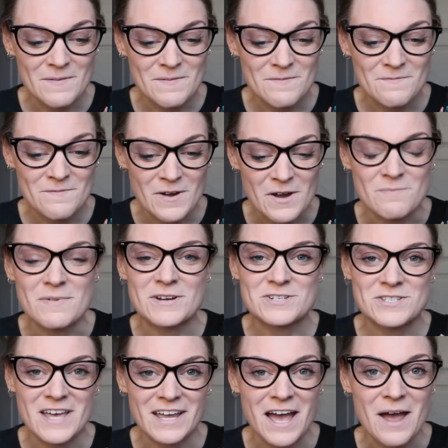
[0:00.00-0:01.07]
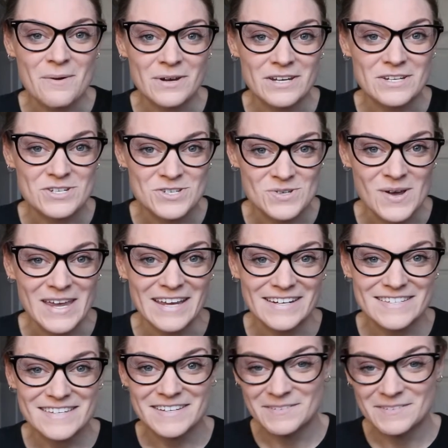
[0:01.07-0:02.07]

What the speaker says: very much like I would enjoy it.